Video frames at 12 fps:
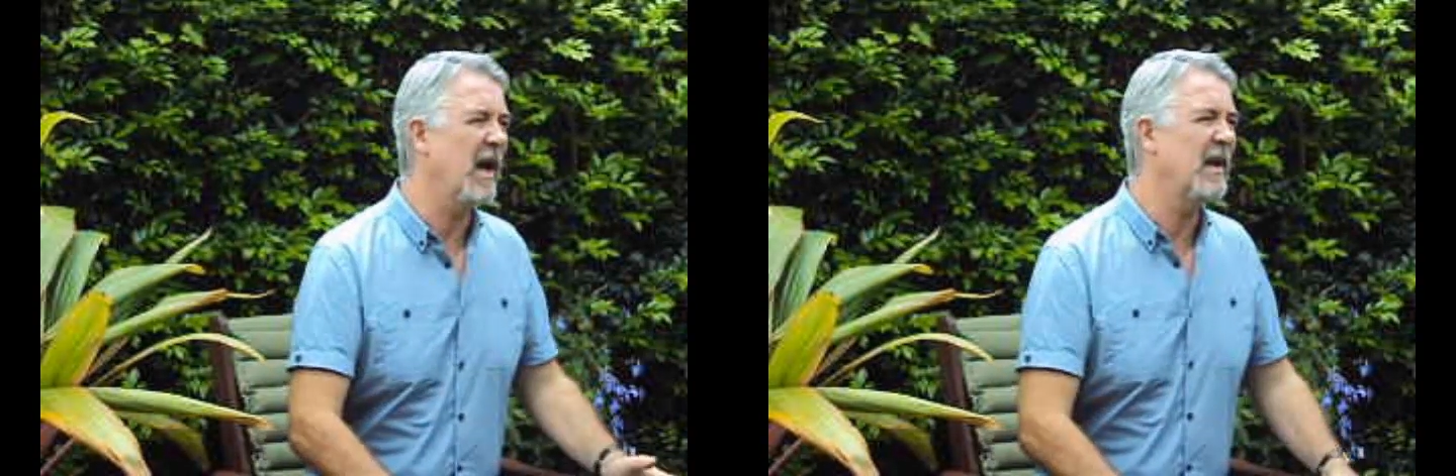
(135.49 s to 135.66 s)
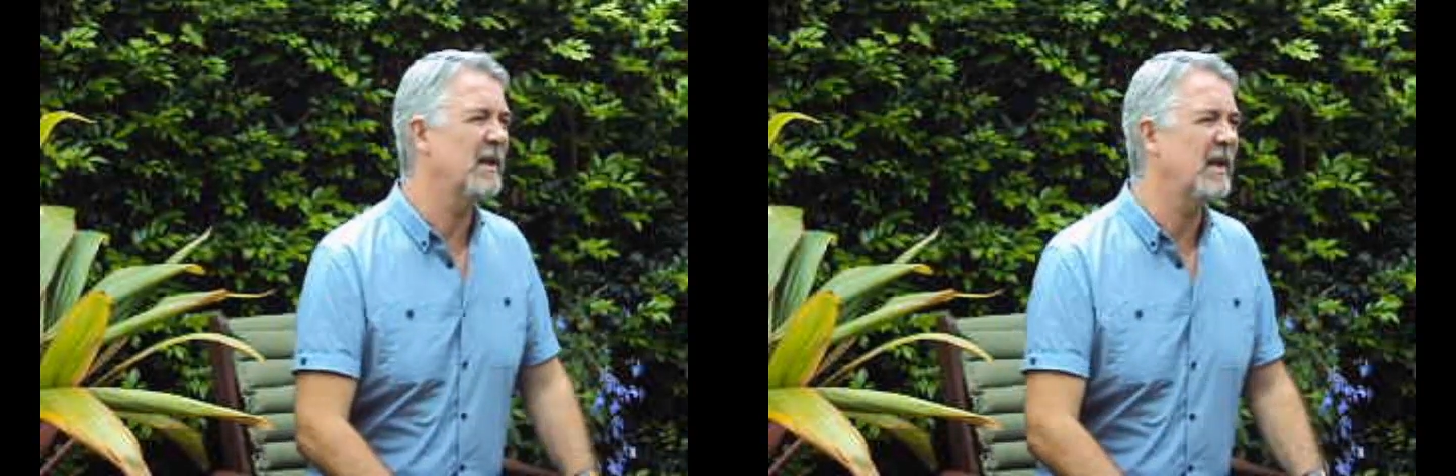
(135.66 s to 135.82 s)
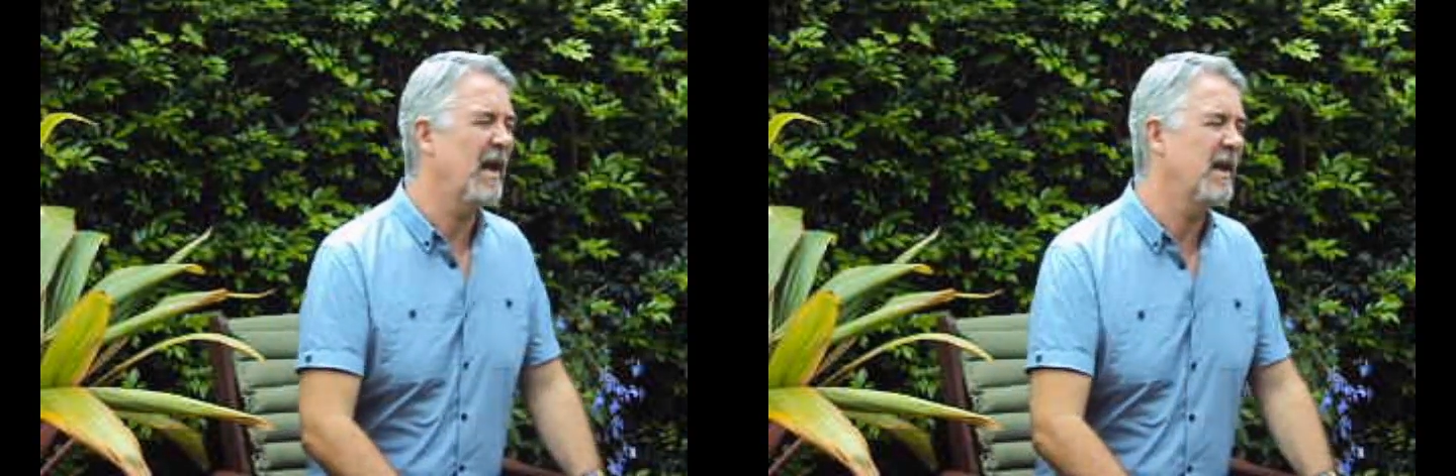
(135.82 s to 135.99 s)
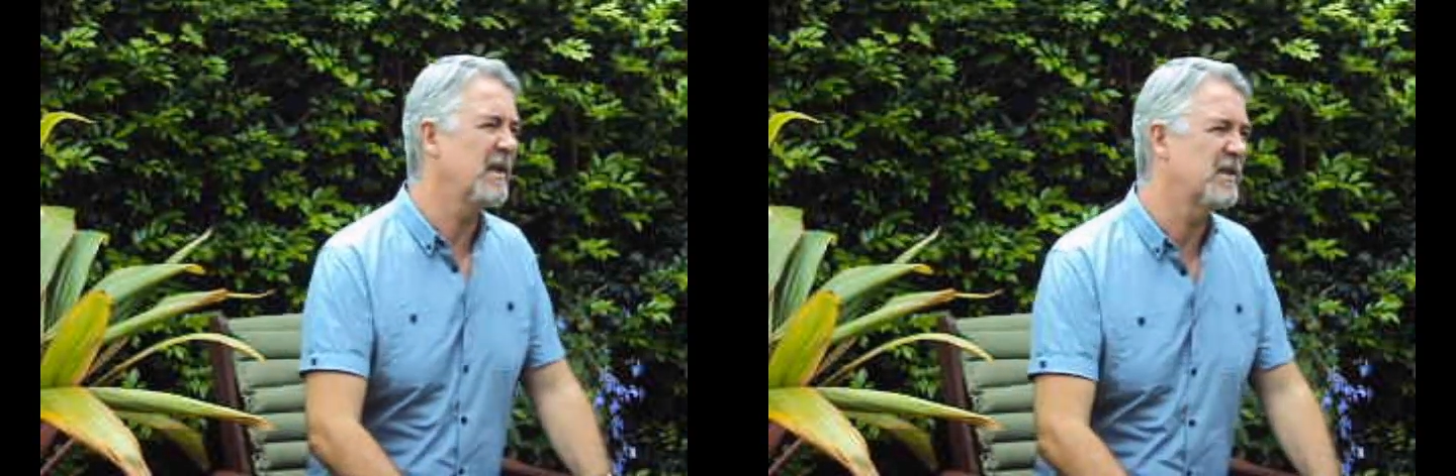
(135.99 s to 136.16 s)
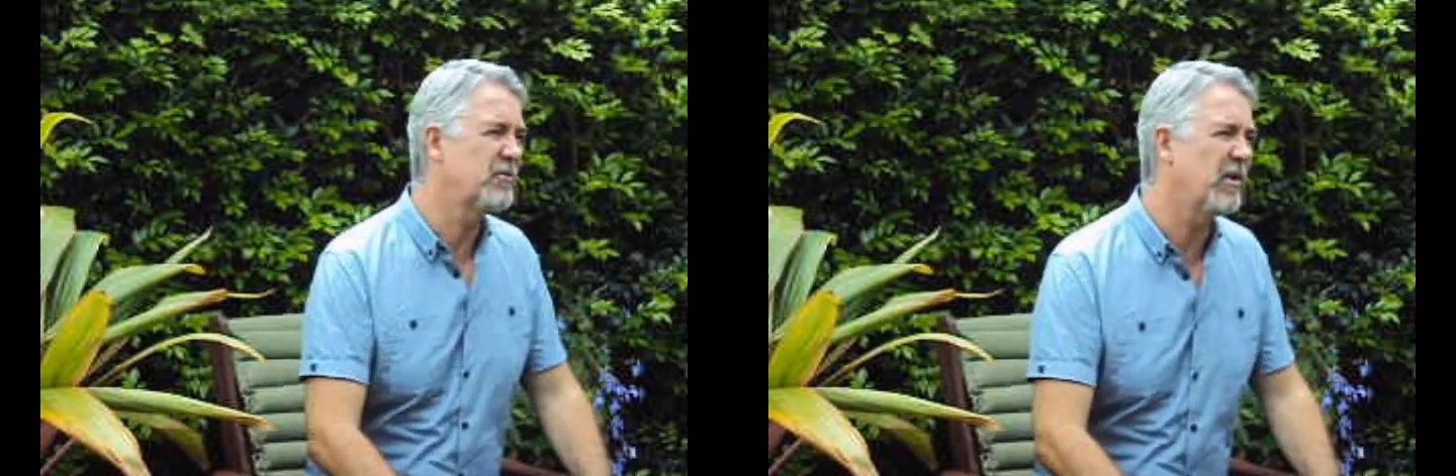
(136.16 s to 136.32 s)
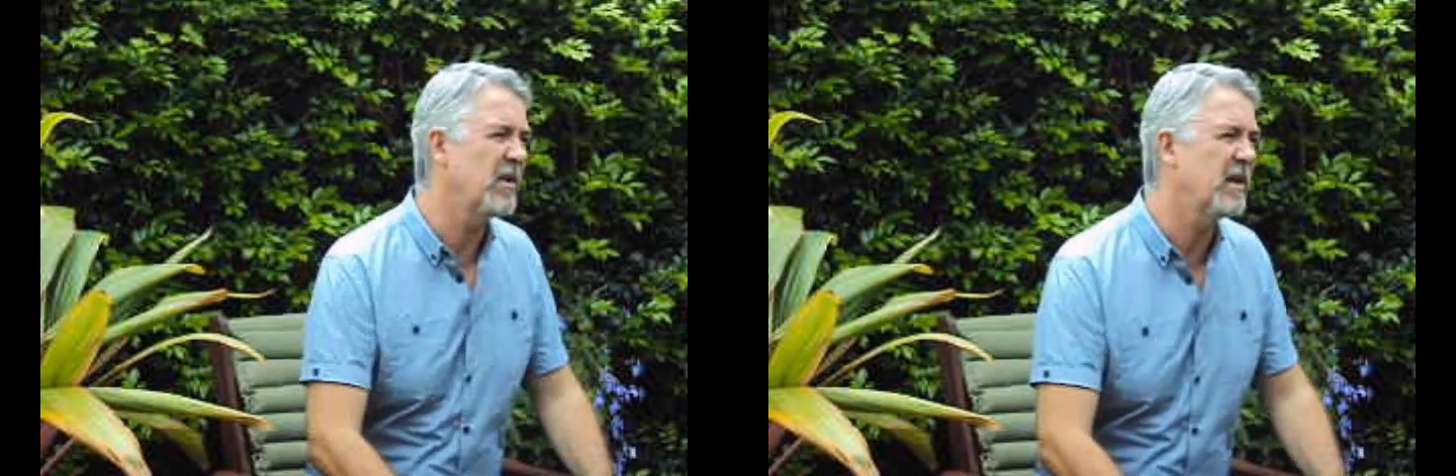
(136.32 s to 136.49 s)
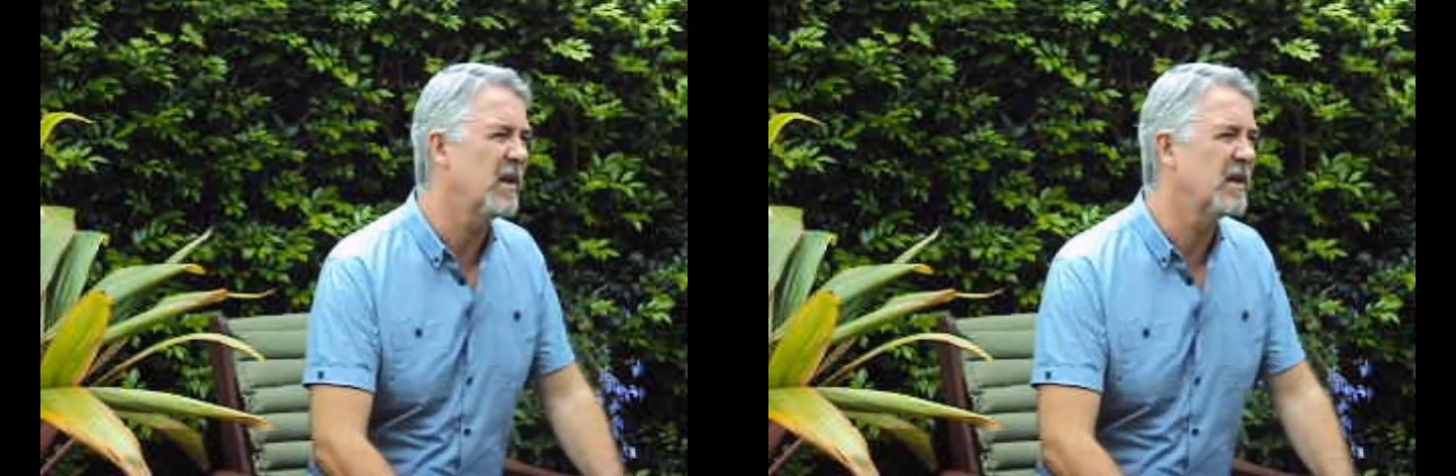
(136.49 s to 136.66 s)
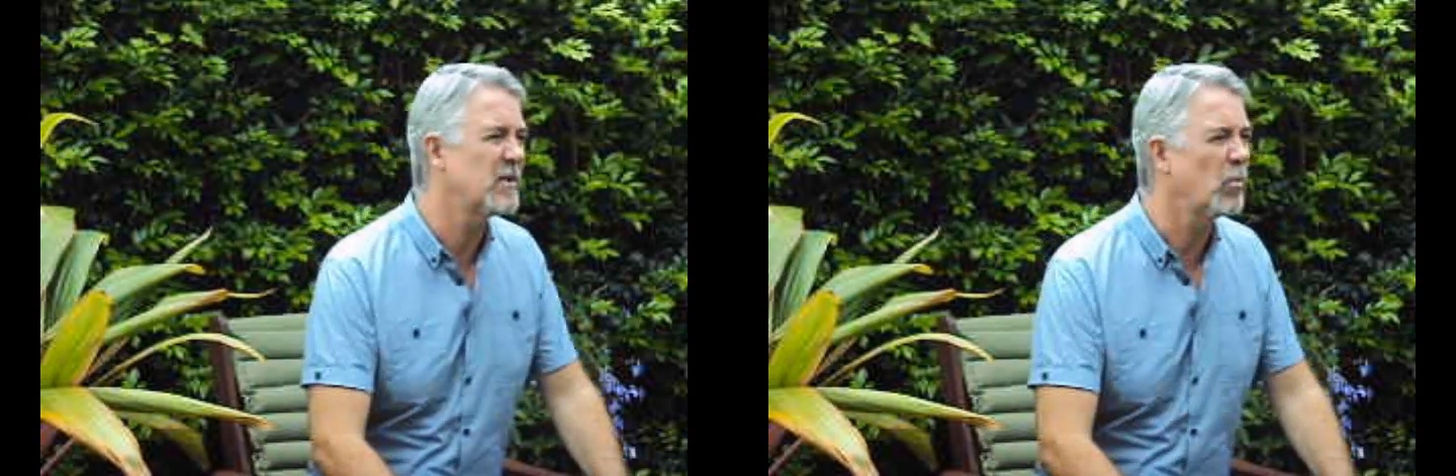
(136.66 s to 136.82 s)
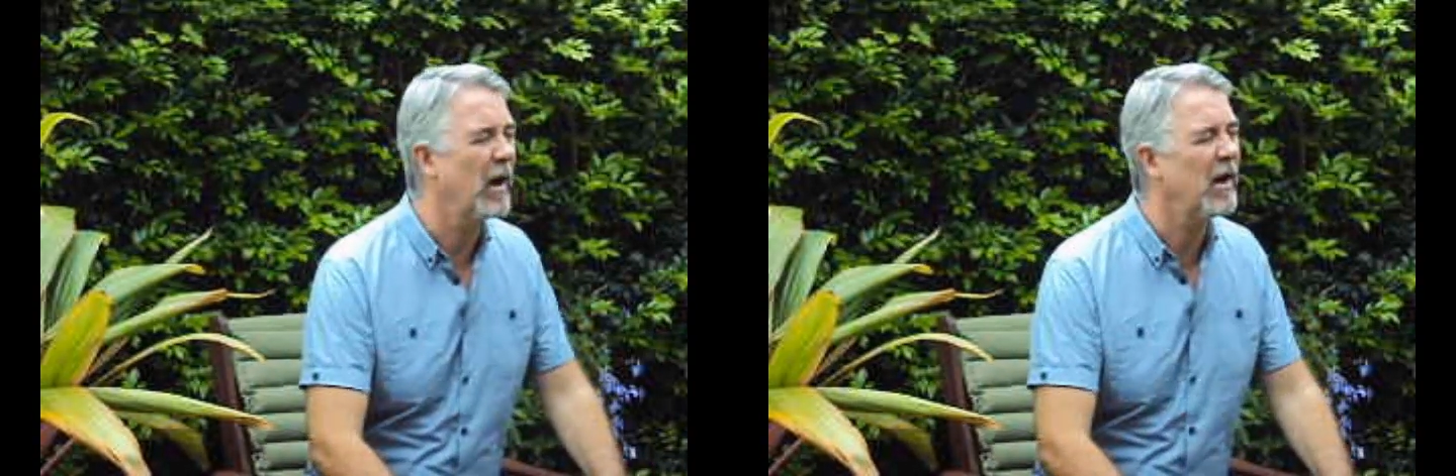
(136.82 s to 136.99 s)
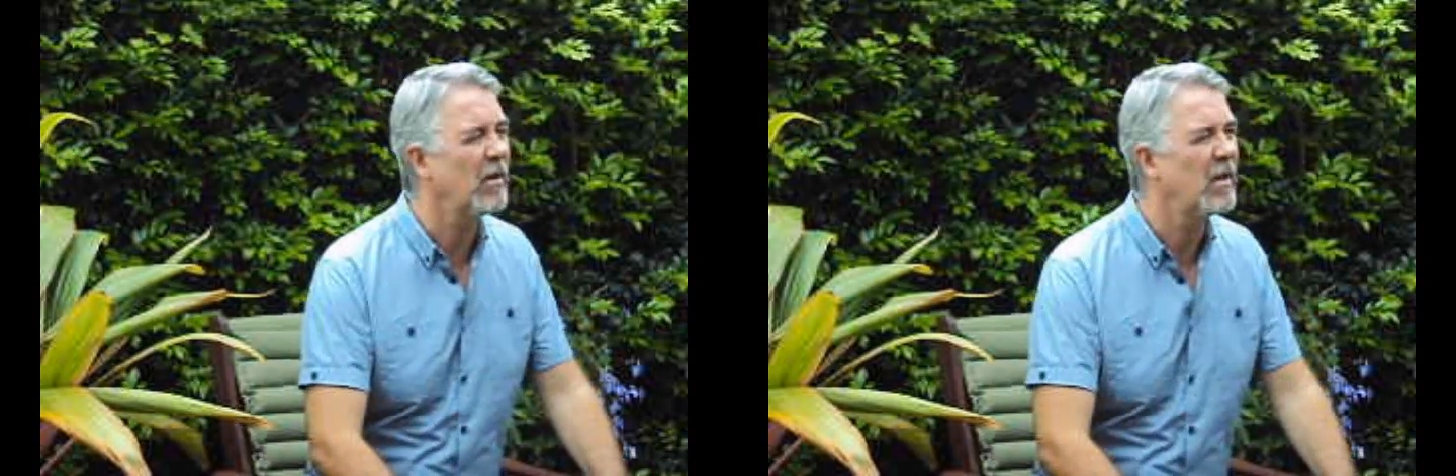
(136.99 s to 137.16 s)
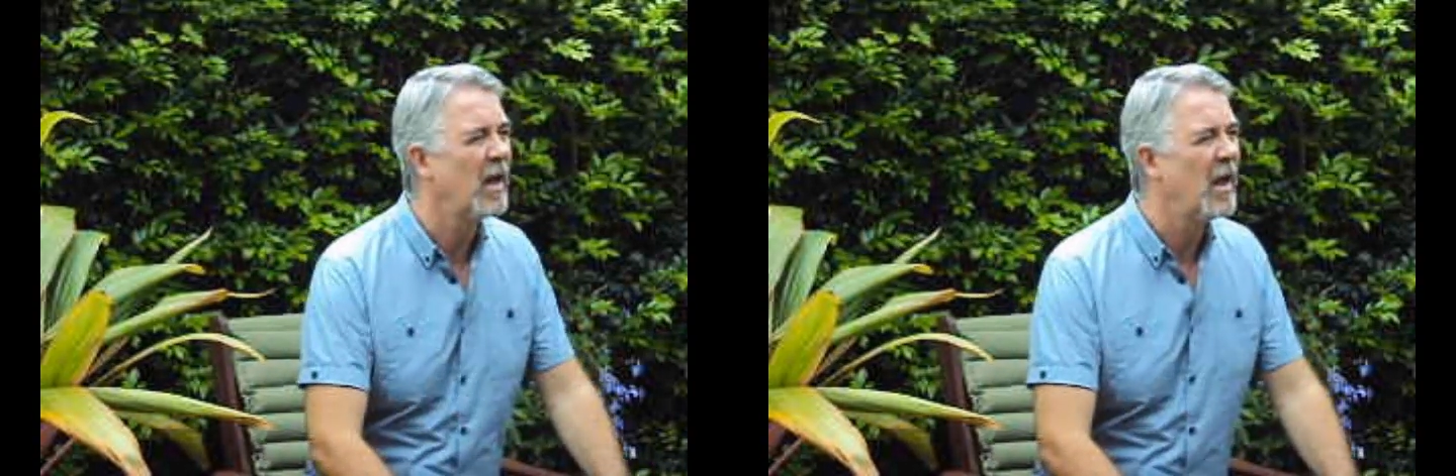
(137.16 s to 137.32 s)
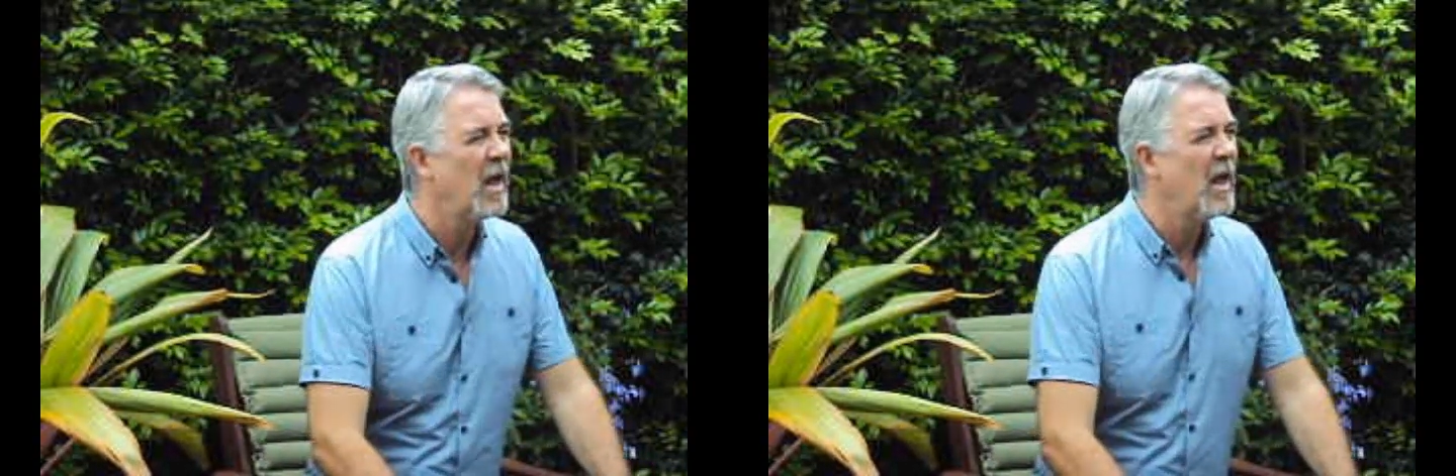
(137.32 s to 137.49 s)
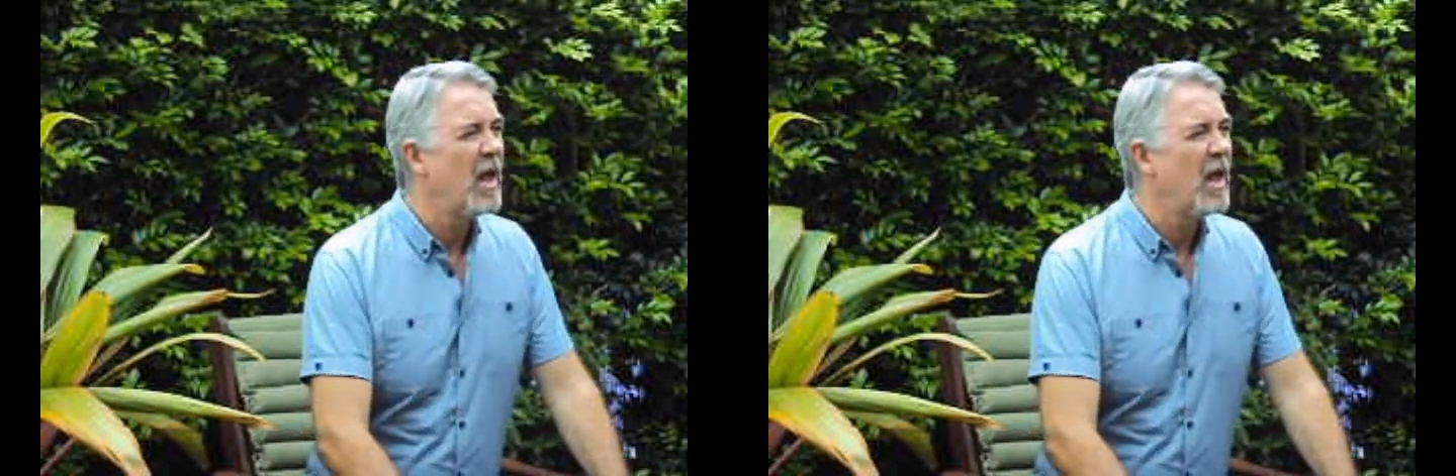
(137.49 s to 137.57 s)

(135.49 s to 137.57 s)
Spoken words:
Canada and Australia as well.